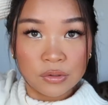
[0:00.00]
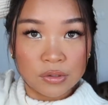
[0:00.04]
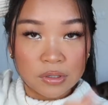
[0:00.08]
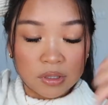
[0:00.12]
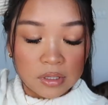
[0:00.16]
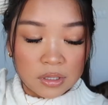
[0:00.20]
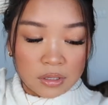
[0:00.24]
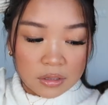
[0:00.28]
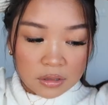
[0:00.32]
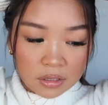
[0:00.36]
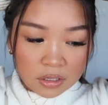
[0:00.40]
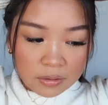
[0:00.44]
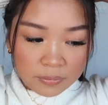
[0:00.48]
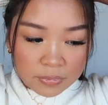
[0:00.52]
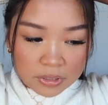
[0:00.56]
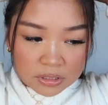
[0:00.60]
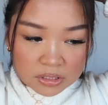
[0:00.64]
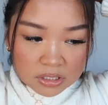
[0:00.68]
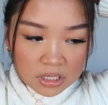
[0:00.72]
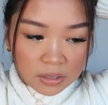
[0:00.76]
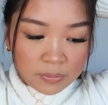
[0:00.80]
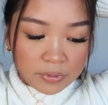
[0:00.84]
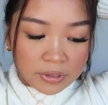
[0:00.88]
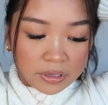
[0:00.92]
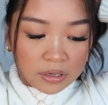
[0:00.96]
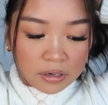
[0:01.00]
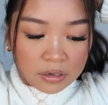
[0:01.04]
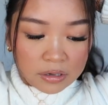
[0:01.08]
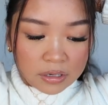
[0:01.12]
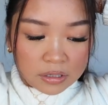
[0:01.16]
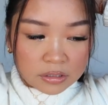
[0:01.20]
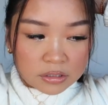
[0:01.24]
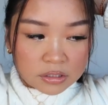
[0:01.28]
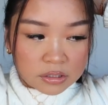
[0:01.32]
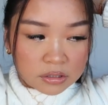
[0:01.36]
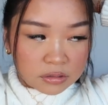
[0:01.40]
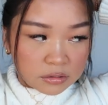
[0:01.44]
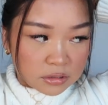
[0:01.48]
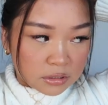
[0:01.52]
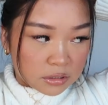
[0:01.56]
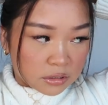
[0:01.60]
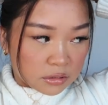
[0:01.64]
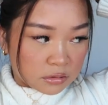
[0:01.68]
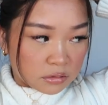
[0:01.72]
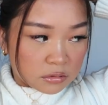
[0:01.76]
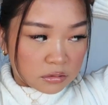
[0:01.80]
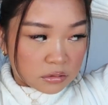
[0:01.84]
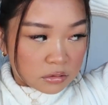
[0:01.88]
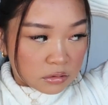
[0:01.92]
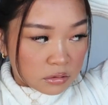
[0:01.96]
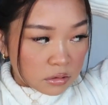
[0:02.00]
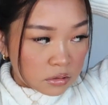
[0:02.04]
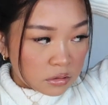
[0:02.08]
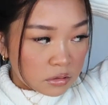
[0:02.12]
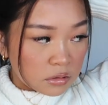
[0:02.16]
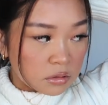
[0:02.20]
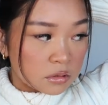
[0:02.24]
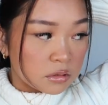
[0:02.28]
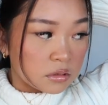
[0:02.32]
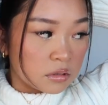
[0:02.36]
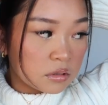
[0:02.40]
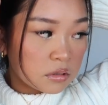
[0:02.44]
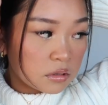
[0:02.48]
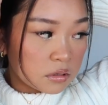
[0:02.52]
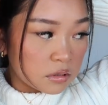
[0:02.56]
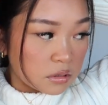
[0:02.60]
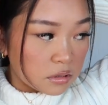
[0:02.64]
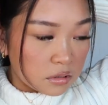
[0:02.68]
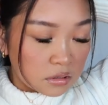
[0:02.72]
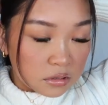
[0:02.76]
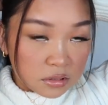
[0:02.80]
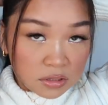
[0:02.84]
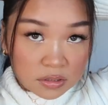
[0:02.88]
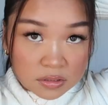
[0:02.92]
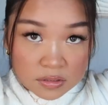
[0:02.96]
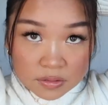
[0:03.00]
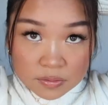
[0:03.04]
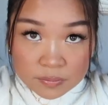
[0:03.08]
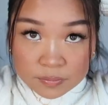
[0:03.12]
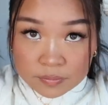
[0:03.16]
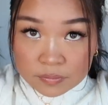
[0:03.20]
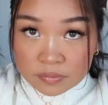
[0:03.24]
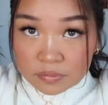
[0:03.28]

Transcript: I think I'm gonna tie my hair actually because